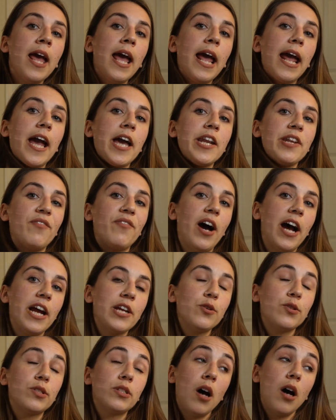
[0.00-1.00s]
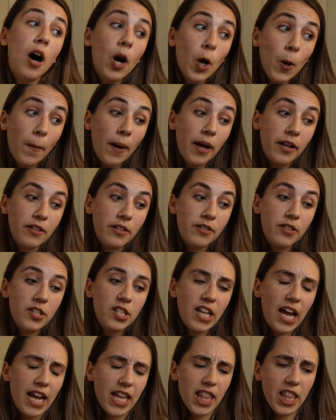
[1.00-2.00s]
And if I use toggle
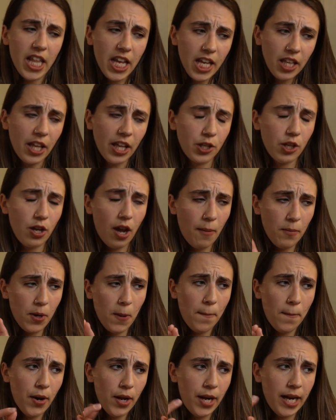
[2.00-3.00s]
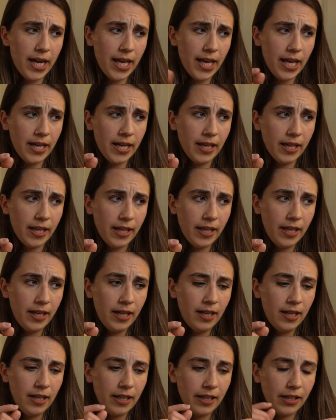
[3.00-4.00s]
buttons, I think like I'm gonna put it in,
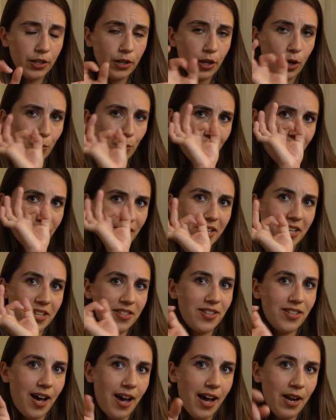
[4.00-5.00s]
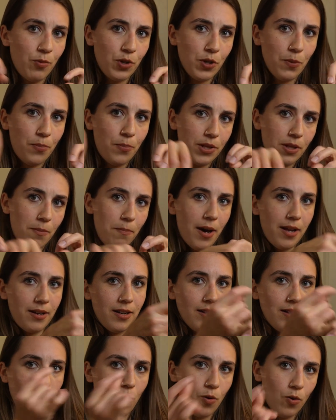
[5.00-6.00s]
you know, skinny side. When you put the button
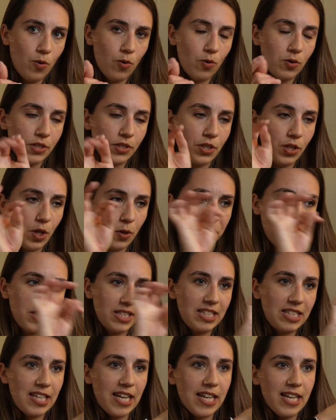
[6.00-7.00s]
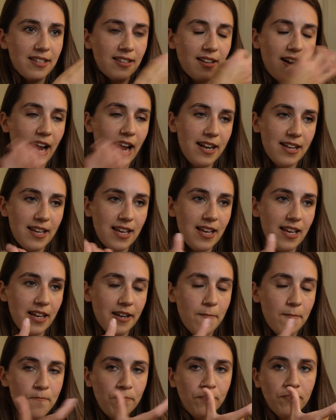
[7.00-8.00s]
in the hole, it's gonna go skinny side
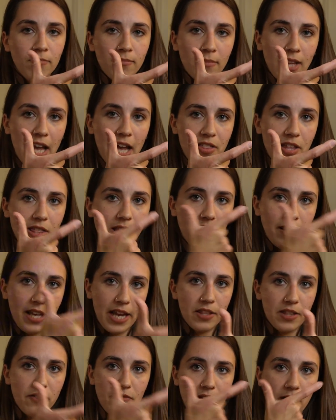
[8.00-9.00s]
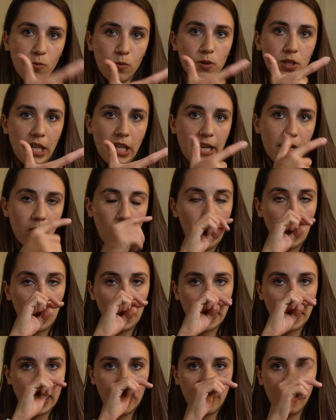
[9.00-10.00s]
in, and then the length of it will like
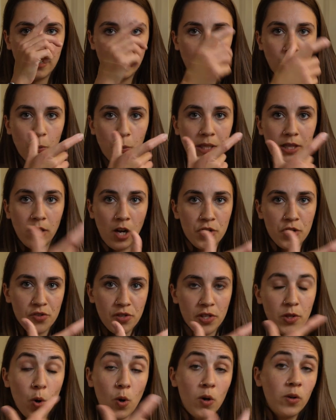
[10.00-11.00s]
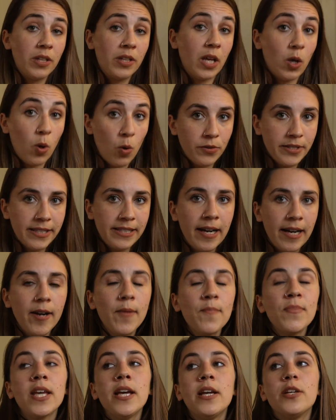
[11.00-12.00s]
hold it, will be larger than the hole and like hold it there.
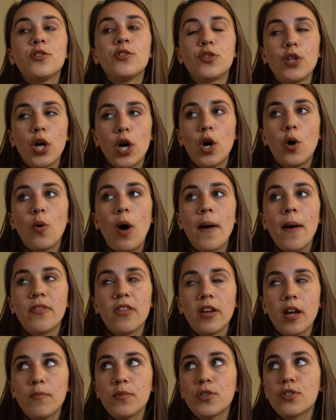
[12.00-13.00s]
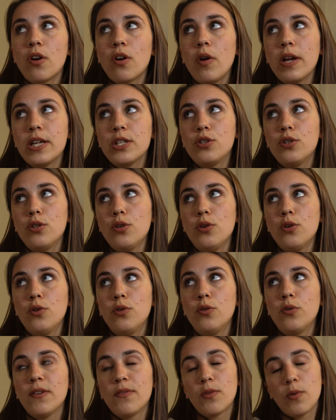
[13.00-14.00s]
So I think I'm just going
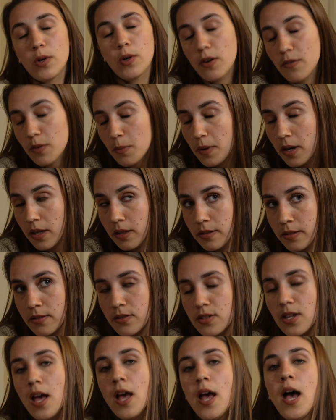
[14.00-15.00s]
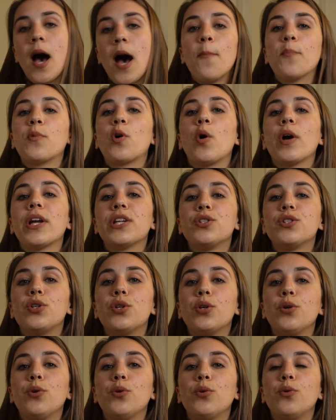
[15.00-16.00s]
to, even though I don't have the buttons, I'm going
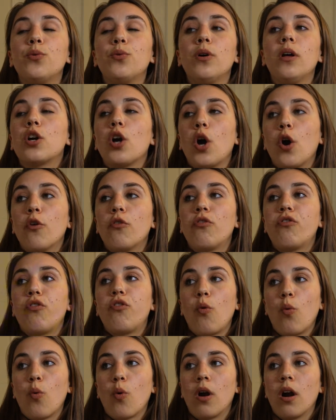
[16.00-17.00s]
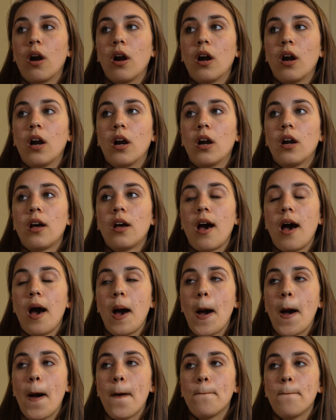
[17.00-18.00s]
to go for
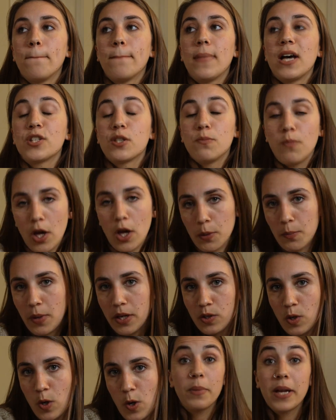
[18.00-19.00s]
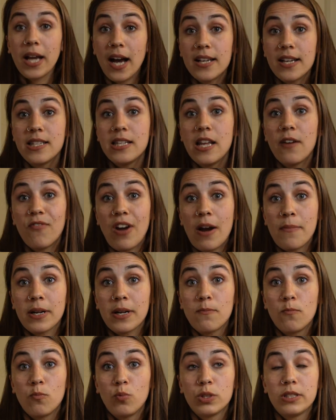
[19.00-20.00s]
a smaller buttonhole, because knit
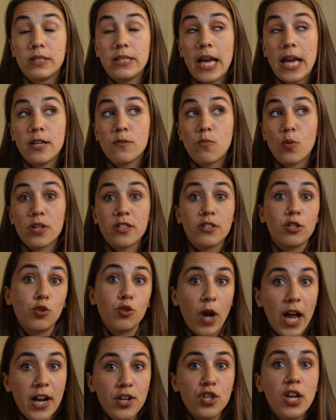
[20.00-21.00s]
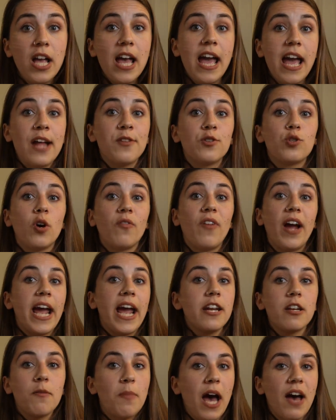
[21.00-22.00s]
fabric will tend more to stretch. And so if I
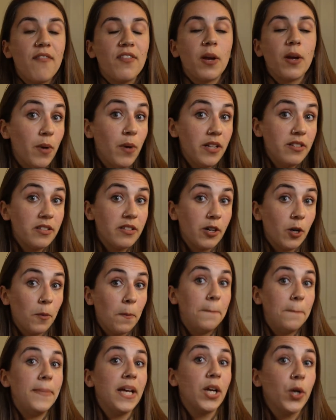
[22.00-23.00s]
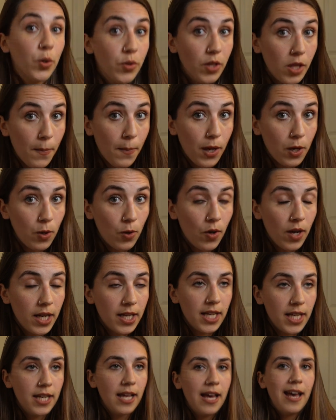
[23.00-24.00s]
end up having buttons that are bigger than the buttonhole I
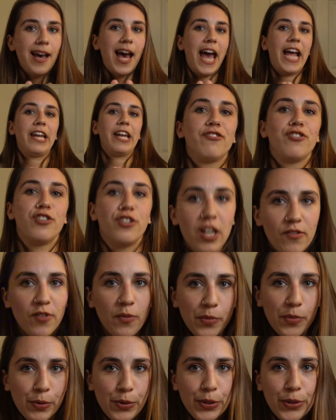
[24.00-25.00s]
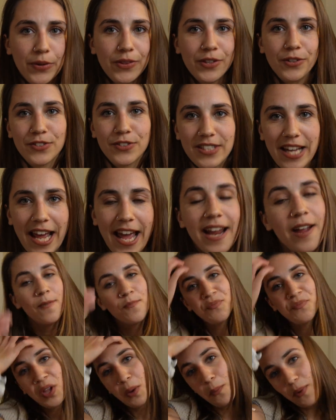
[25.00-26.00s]
need, I can shove them through and they'll stay.
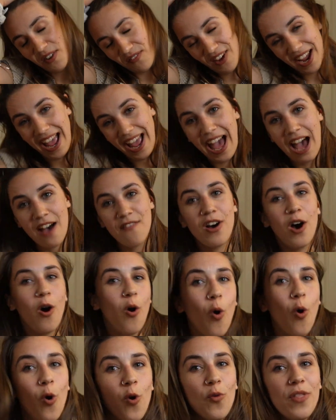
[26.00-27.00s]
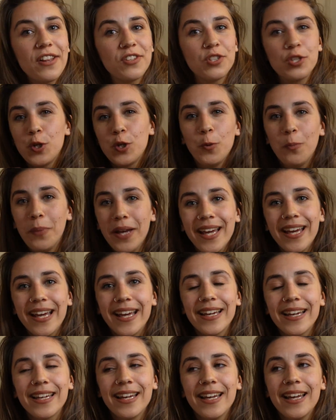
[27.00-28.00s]
But if I have a hole that's too
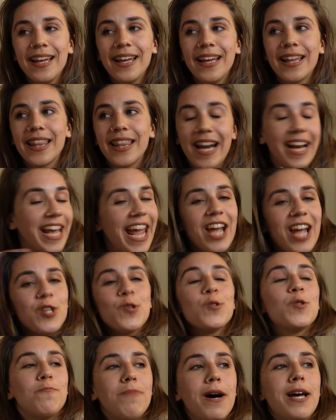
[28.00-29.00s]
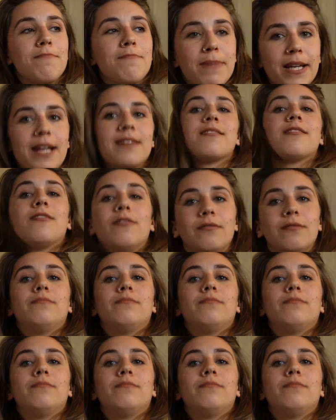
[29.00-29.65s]
big, then I can't use the button because it